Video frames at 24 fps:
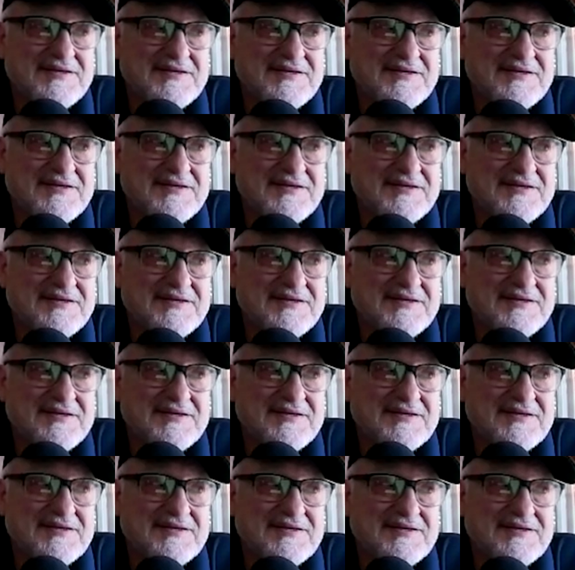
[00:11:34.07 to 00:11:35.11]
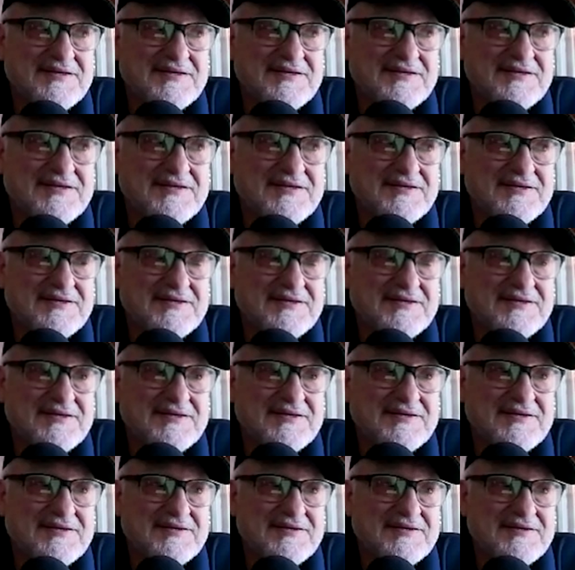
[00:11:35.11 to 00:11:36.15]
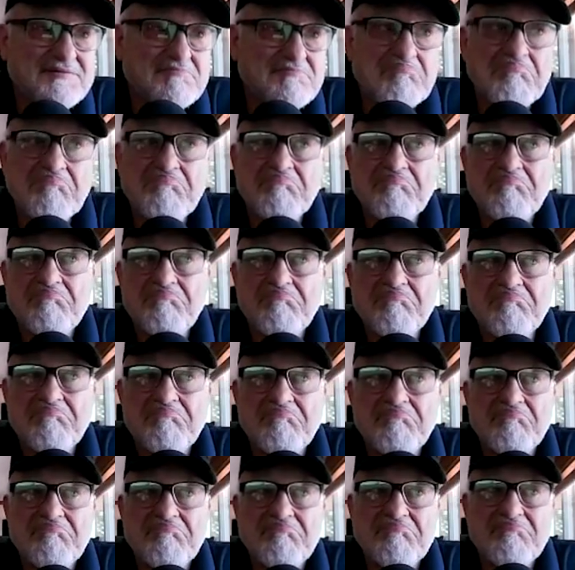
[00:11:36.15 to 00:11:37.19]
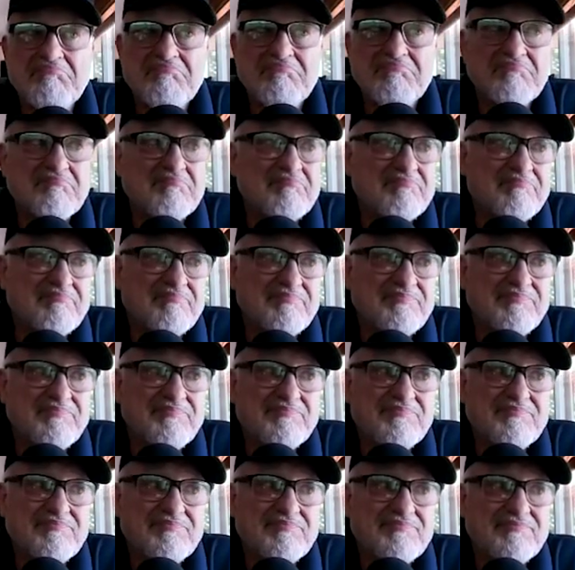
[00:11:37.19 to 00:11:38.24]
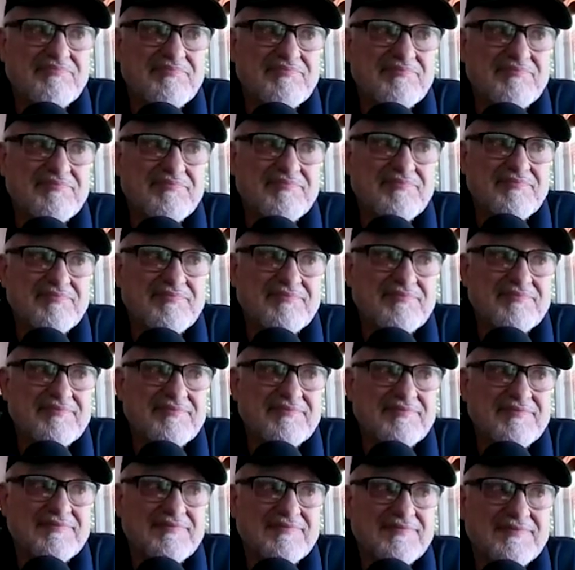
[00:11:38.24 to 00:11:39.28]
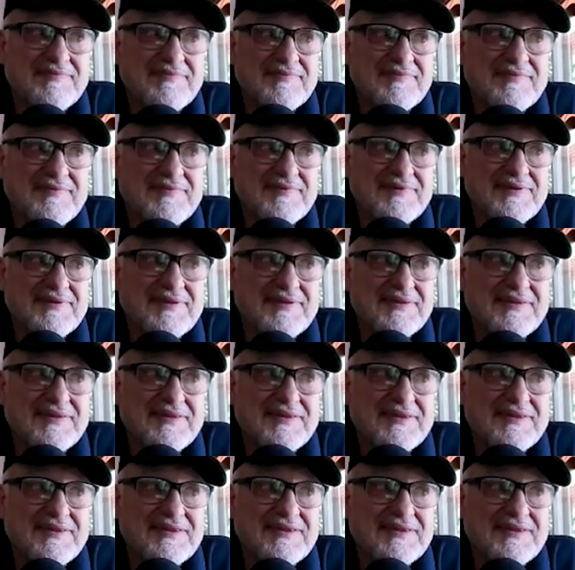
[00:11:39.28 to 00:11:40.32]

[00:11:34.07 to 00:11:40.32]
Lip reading: (not speaking)